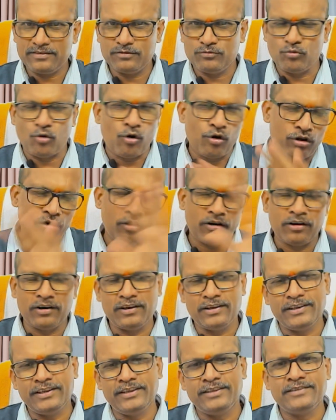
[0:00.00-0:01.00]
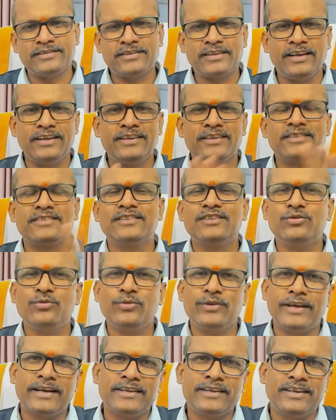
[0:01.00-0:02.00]
Overall, in skin disease, we
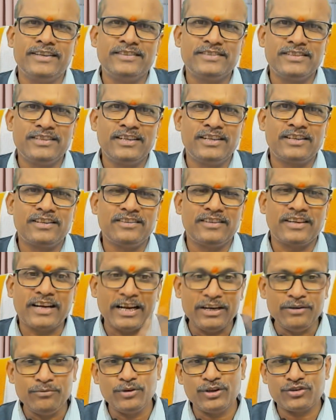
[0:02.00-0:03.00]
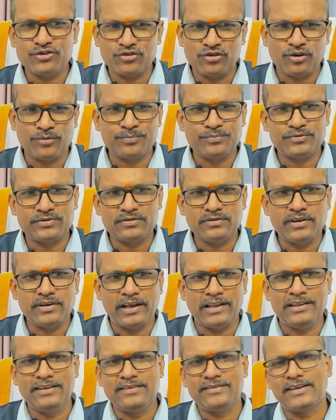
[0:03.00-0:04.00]
can consider the conversion of
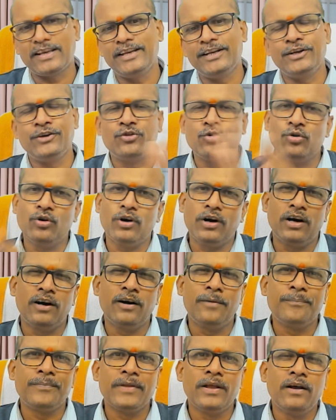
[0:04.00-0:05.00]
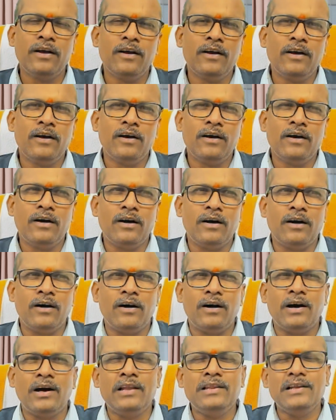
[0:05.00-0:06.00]
healthy skin into
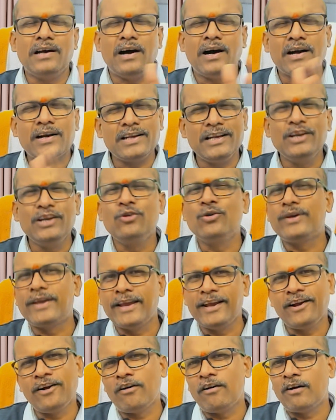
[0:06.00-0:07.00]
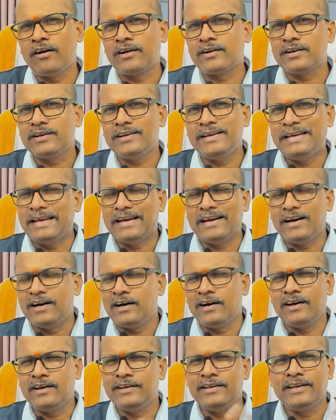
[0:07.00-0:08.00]
ugly looking or
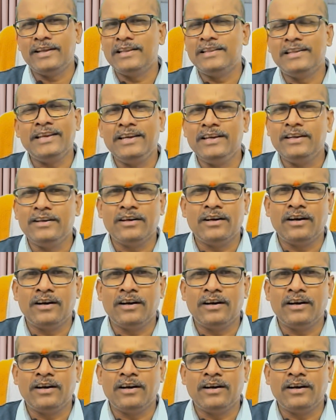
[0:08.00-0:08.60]
unhealthy